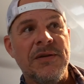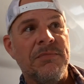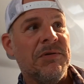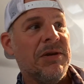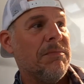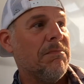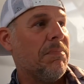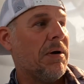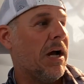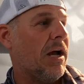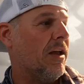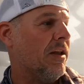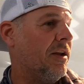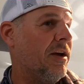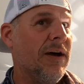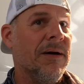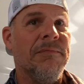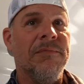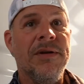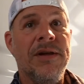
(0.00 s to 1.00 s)
up getting piled
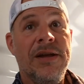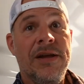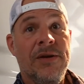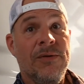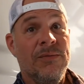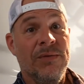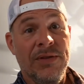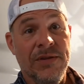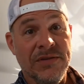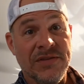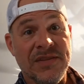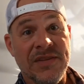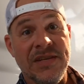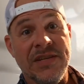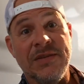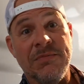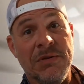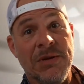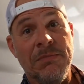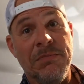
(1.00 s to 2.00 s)
up when there's
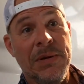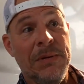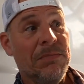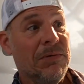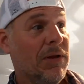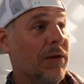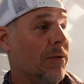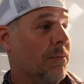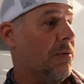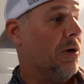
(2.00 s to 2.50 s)
this many people on the